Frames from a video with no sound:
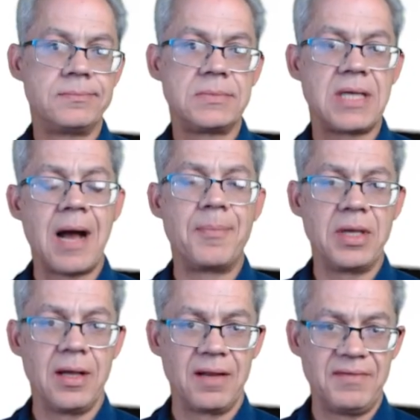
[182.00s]

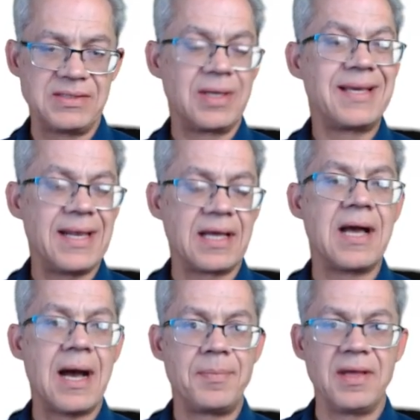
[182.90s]
copy all of these and get a
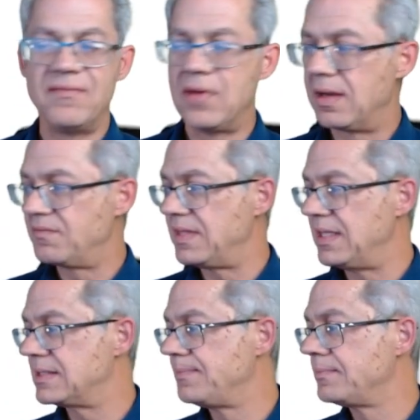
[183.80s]
copy of all of
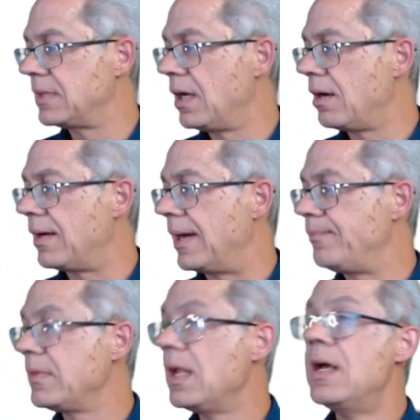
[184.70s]
these. All right,
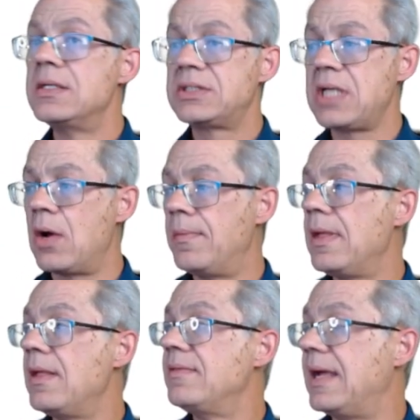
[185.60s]
so
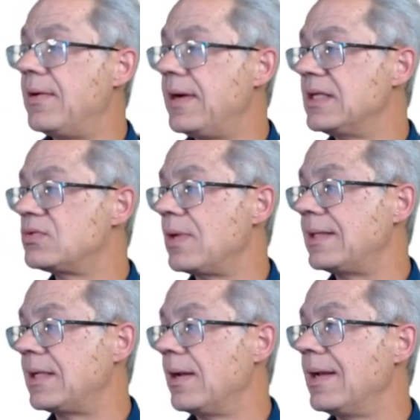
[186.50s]
there it is right
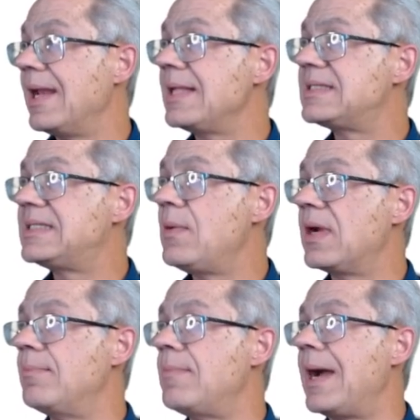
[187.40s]
there. Let's see what
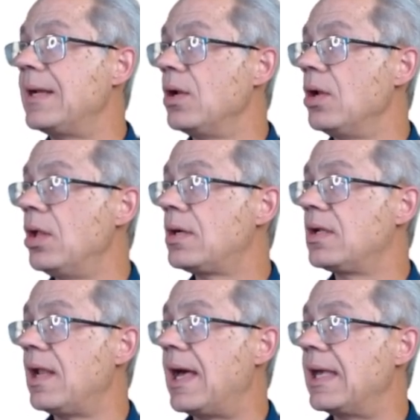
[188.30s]
it might look
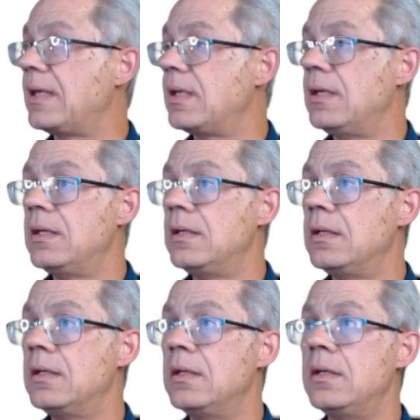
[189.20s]
like
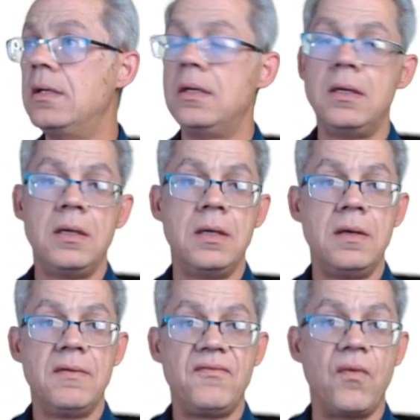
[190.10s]

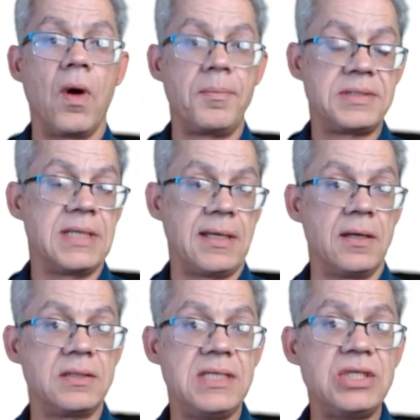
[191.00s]
for a
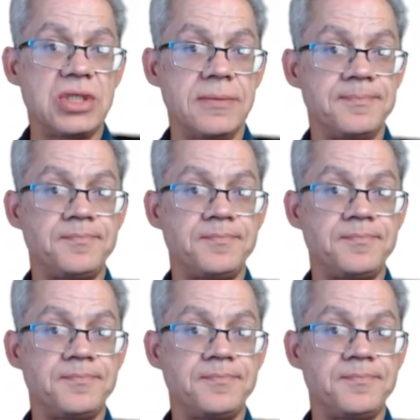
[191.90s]
particular teacher.